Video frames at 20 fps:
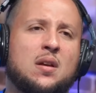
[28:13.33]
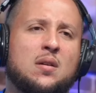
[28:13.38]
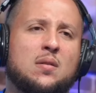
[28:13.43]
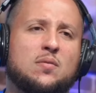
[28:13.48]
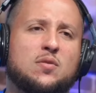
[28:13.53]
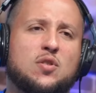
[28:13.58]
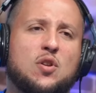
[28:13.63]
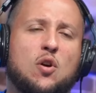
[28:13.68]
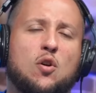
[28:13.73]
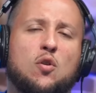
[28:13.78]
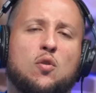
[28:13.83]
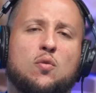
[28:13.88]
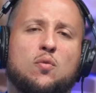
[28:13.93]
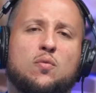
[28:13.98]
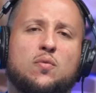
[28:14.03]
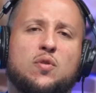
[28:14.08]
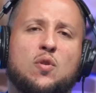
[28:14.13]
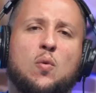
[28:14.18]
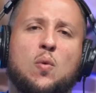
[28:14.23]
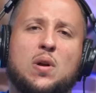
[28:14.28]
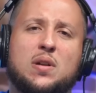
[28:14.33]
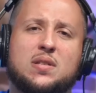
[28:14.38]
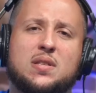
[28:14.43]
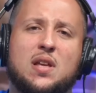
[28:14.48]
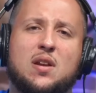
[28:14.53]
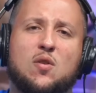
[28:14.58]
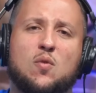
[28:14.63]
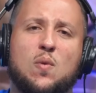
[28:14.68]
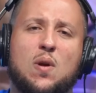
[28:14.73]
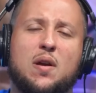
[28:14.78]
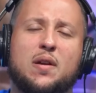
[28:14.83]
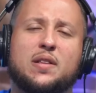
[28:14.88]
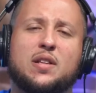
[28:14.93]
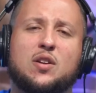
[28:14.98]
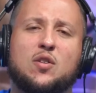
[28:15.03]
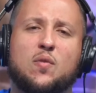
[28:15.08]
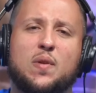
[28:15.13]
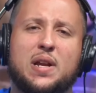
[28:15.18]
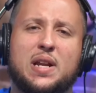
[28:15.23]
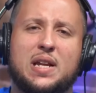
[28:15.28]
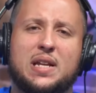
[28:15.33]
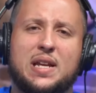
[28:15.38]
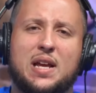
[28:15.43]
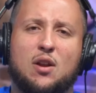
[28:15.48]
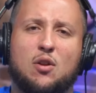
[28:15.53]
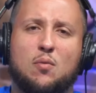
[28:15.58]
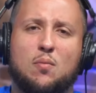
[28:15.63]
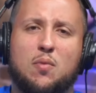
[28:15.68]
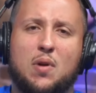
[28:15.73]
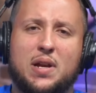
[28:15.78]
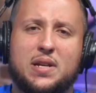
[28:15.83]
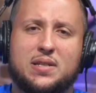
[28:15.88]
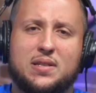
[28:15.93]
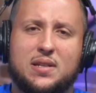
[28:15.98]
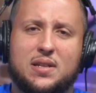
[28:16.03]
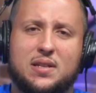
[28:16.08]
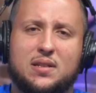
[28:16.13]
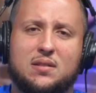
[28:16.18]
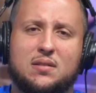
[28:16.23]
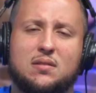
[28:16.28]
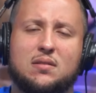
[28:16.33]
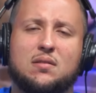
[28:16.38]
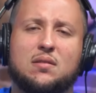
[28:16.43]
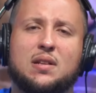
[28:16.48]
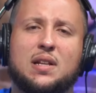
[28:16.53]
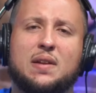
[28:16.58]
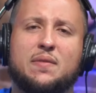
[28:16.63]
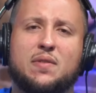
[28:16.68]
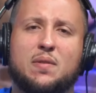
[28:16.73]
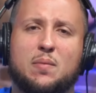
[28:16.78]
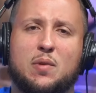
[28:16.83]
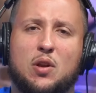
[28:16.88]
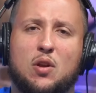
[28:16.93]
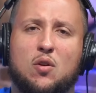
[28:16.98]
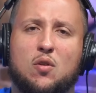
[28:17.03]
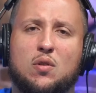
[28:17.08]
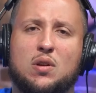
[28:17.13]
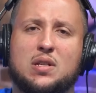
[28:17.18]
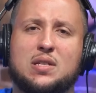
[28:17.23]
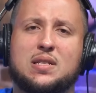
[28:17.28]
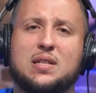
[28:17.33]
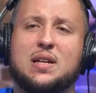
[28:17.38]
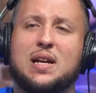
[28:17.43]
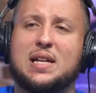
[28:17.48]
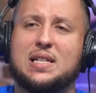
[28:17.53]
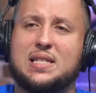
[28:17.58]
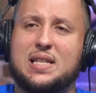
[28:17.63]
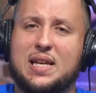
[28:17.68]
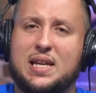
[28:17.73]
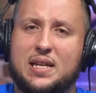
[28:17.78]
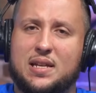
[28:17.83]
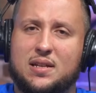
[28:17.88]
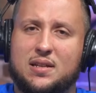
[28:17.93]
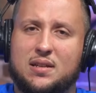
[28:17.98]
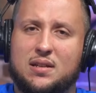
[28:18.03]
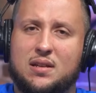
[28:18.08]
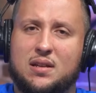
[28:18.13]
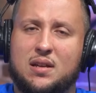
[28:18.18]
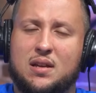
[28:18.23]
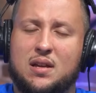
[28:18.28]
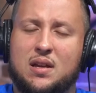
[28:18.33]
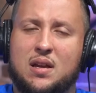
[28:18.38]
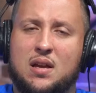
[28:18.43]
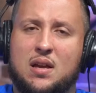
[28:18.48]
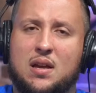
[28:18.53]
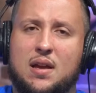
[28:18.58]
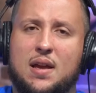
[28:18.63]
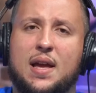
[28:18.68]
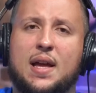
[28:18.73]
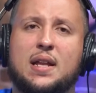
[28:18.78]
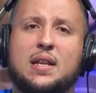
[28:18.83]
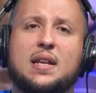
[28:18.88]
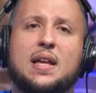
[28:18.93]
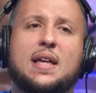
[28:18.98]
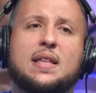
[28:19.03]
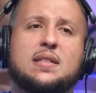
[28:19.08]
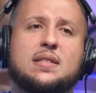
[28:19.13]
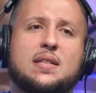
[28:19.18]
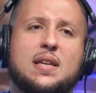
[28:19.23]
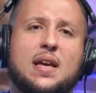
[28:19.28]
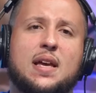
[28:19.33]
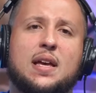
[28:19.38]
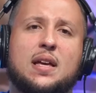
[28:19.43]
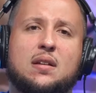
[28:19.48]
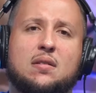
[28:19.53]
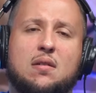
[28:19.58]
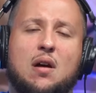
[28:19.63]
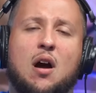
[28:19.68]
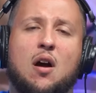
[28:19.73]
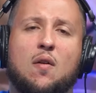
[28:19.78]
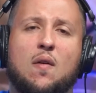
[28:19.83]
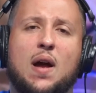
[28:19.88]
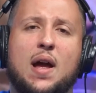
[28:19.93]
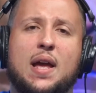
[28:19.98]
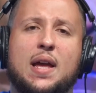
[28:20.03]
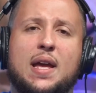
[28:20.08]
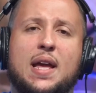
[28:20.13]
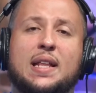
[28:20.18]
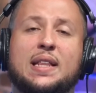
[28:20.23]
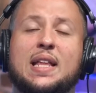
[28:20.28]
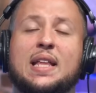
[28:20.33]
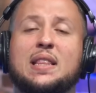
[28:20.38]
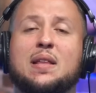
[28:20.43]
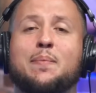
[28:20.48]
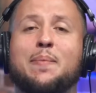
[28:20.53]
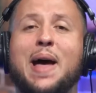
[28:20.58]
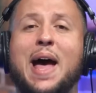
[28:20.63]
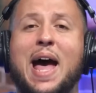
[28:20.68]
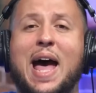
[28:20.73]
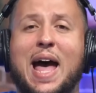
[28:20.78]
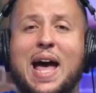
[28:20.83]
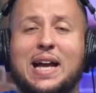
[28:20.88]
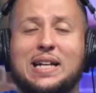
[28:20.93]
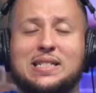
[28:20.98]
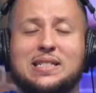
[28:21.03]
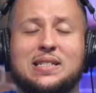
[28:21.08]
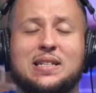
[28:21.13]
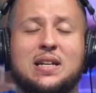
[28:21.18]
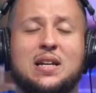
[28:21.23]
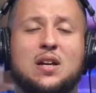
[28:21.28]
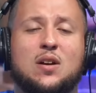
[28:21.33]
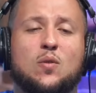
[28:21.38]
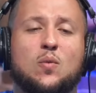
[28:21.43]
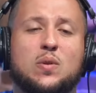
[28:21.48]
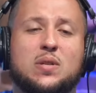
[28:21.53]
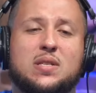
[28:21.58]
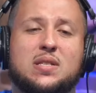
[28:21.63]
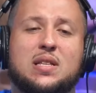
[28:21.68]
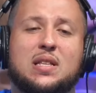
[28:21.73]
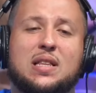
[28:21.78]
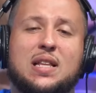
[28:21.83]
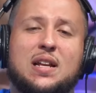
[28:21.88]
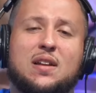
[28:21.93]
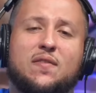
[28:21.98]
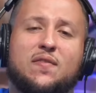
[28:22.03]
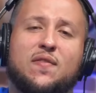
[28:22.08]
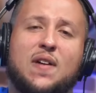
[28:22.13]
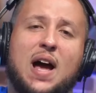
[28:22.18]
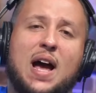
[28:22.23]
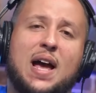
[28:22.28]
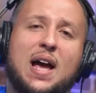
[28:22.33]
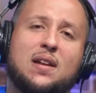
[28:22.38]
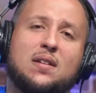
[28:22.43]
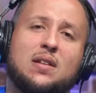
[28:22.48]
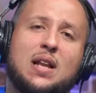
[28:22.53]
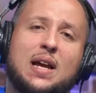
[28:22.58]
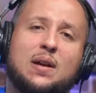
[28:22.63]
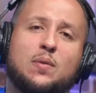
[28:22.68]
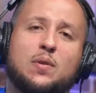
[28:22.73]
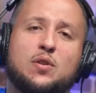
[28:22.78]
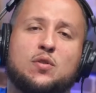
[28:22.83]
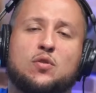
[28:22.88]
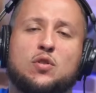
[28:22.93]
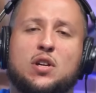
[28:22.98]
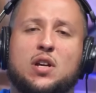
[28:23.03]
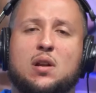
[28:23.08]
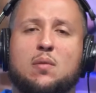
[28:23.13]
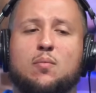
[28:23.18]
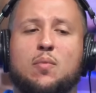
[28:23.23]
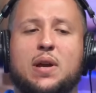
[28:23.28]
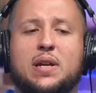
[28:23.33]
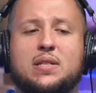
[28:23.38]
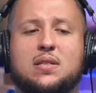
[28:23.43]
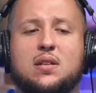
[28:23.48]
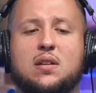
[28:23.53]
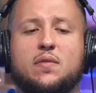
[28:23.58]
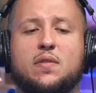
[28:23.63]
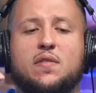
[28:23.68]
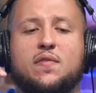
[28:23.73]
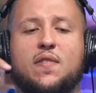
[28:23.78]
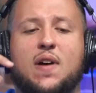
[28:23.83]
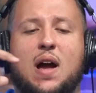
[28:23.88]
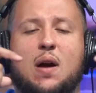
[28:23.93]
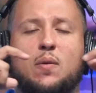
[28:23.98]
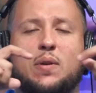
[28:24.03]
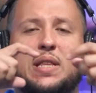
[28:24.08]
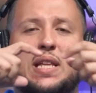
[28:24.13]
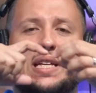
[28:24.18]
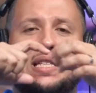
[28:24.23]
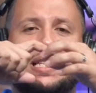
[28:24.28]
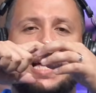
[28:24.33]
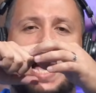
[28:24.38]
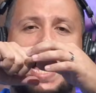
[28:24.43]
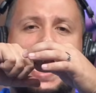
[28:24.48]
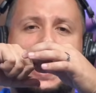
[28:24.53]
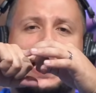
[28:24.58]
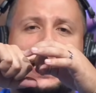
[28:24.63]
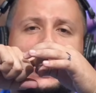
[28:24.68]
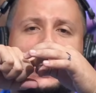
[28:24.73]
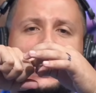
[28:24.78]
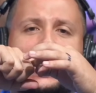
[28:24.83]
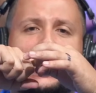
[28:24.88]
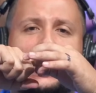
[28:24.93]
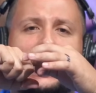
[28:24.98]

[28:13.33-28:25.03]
So the ones that are wearing the green and yellow bracelet, leave them alone until I say. And Death said, all right. And then the pact was solidified. Like when you look at a bracelet of Ifa, when they tie it,